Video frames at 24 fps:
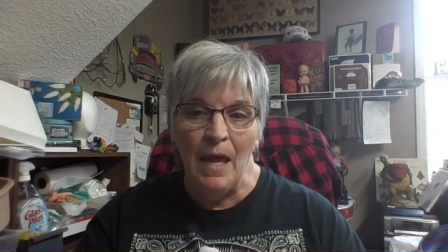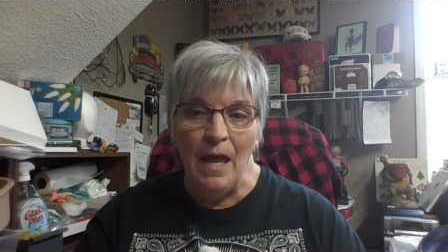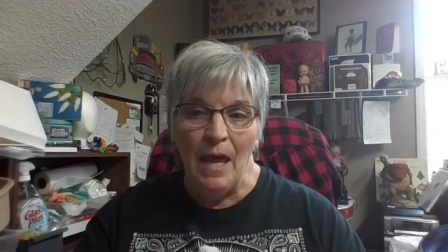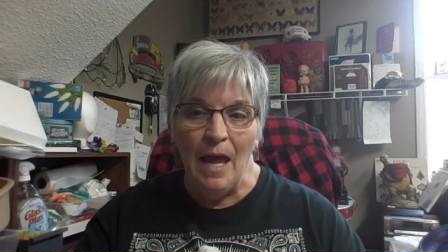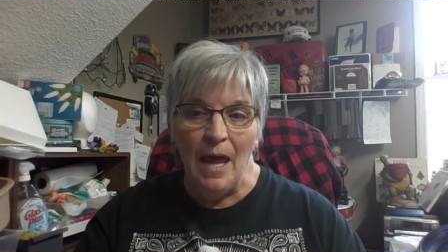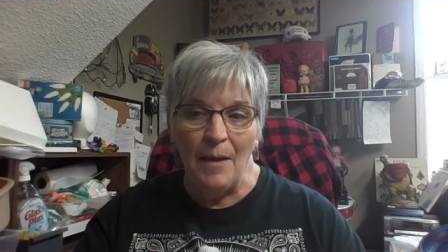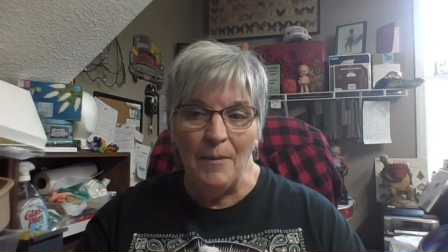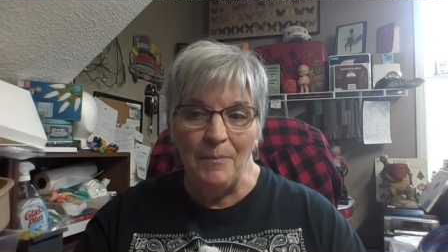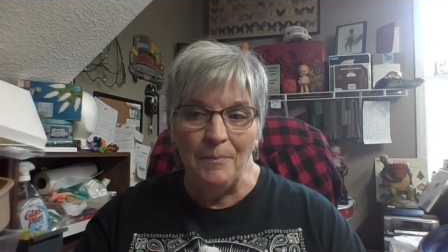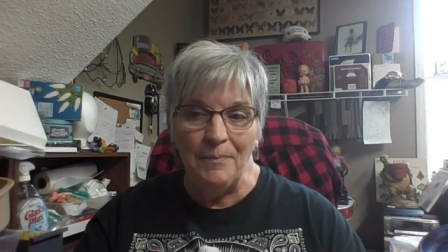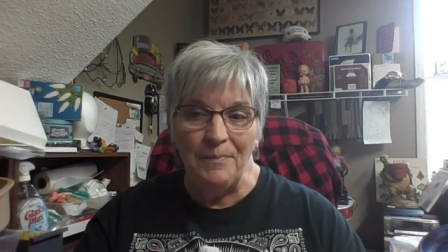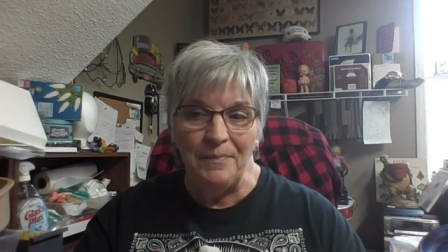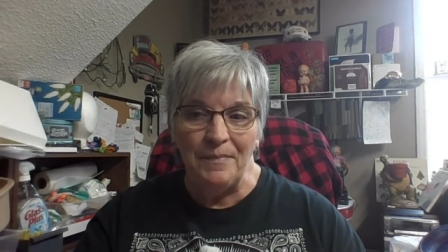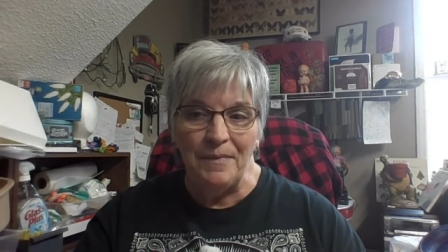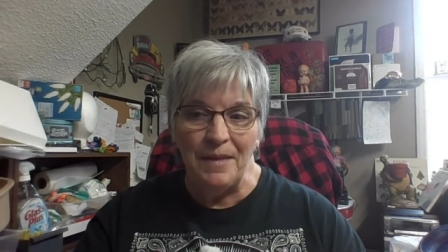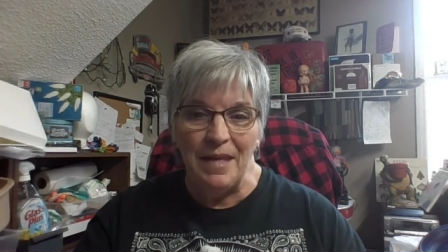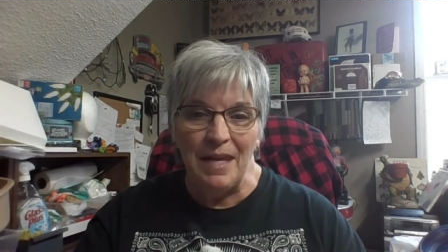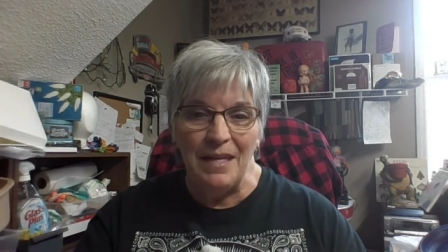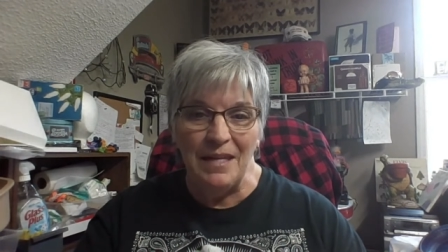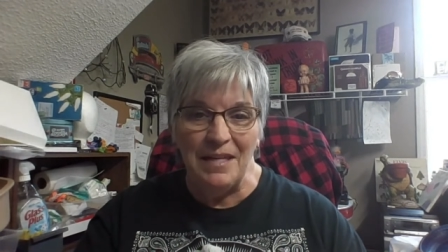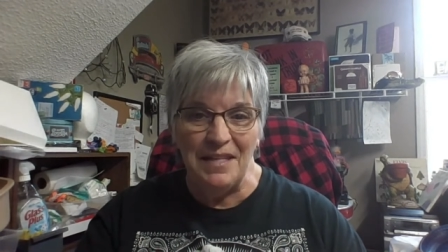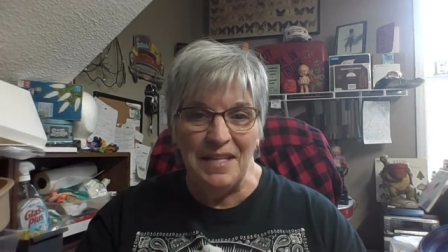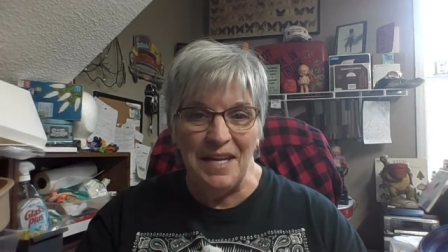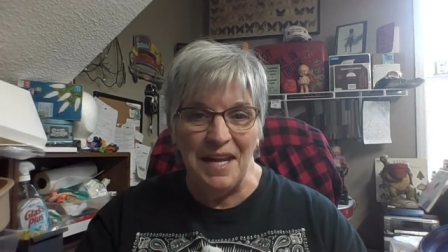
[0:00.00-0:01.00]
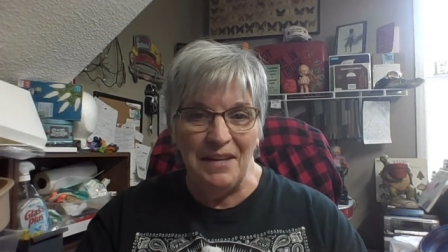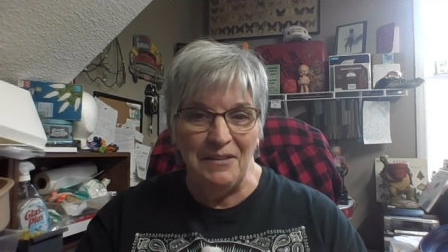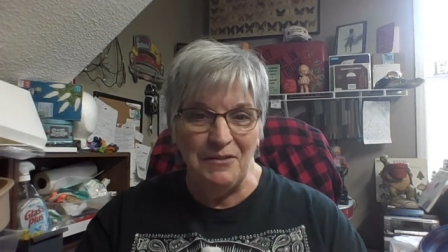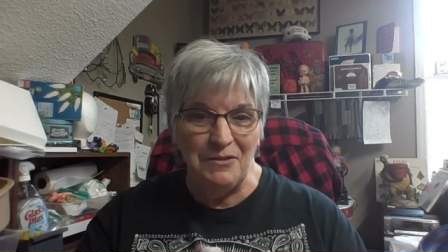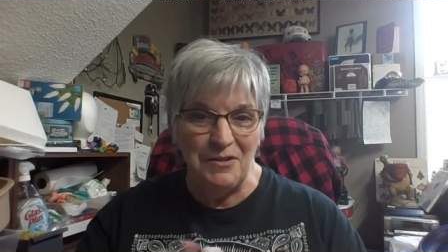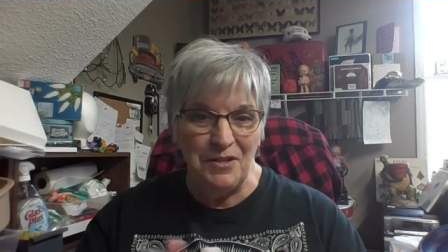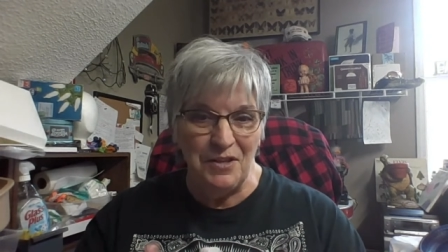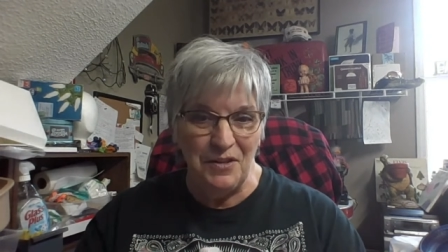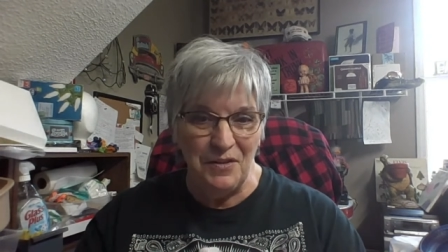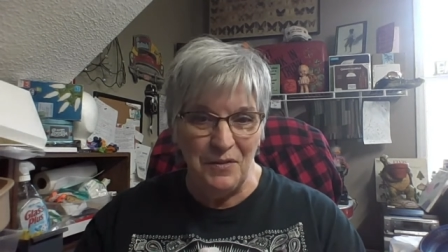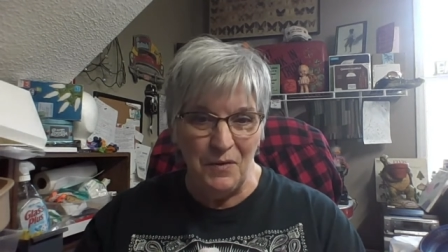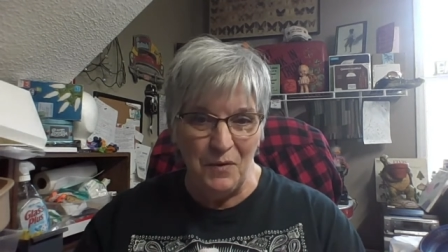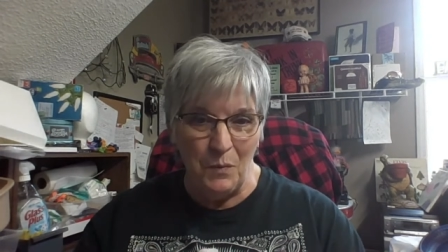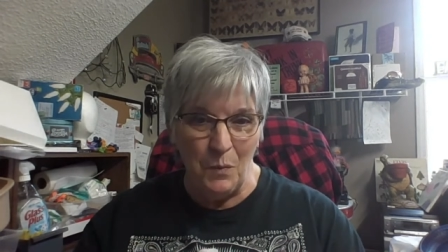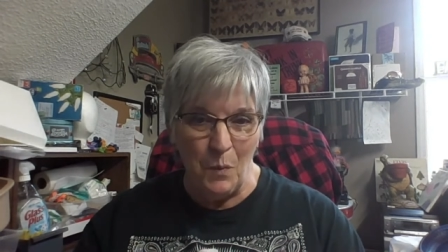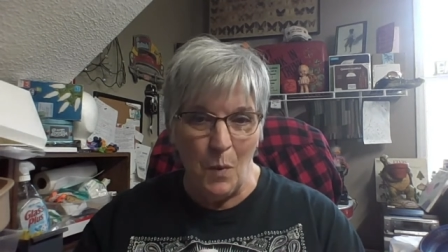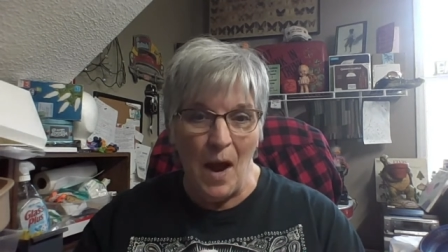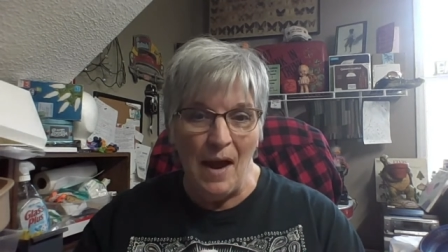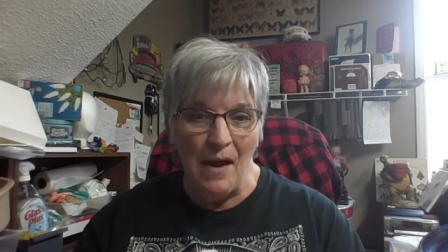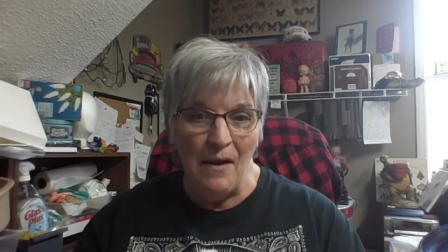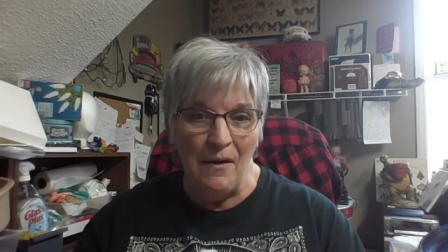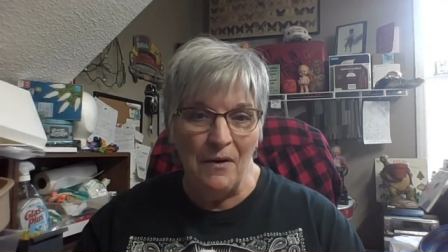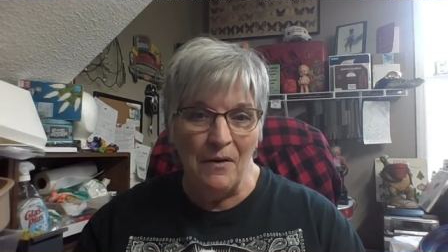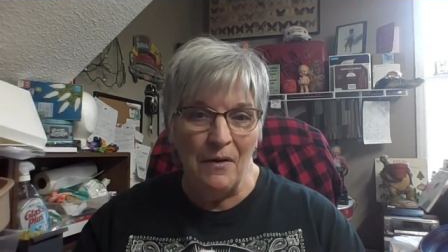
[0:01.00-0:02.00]
I'm getting down to the
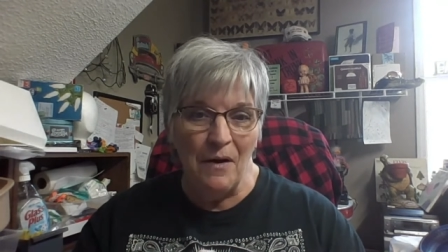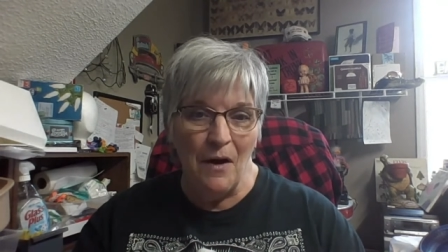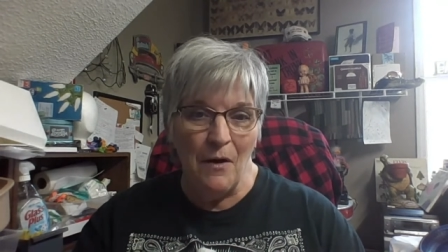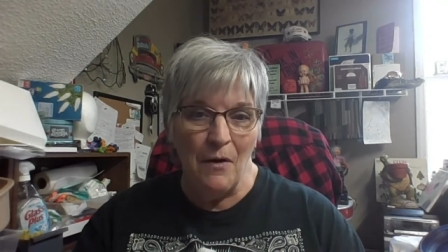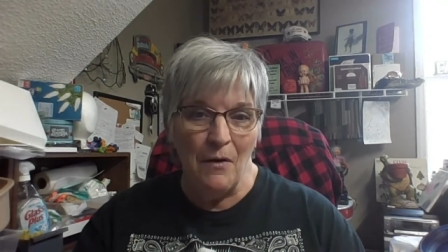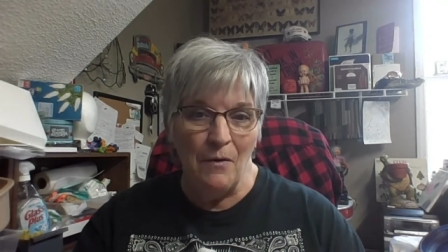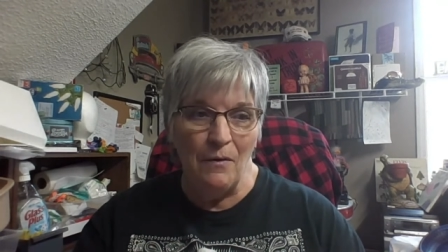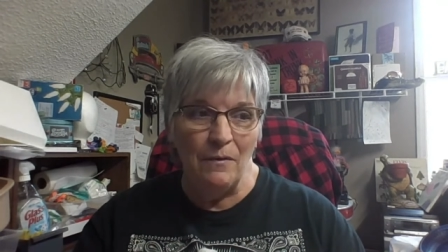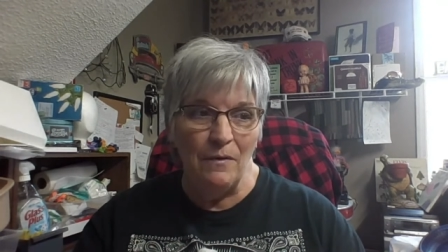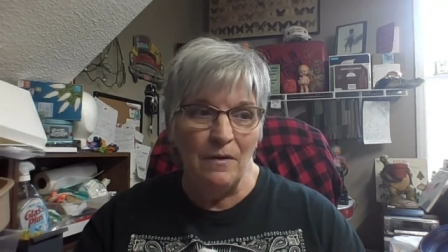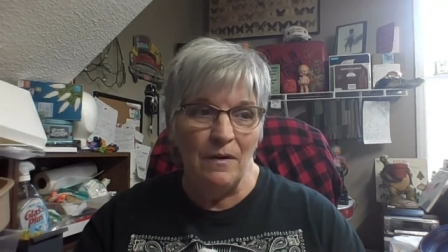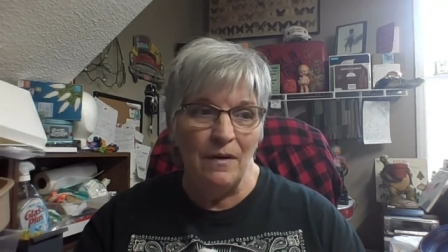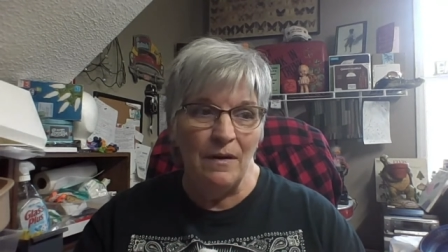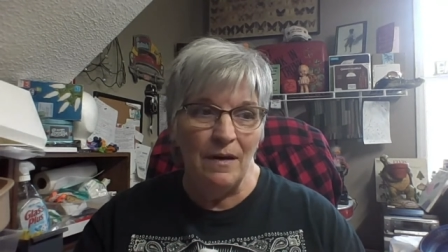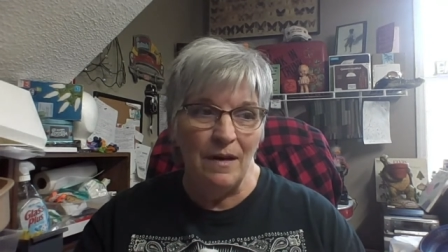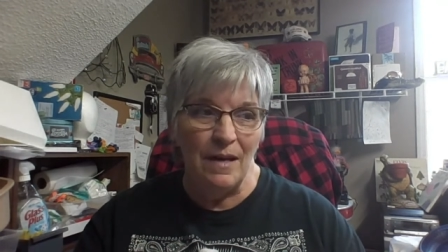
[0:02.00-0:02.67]
wire on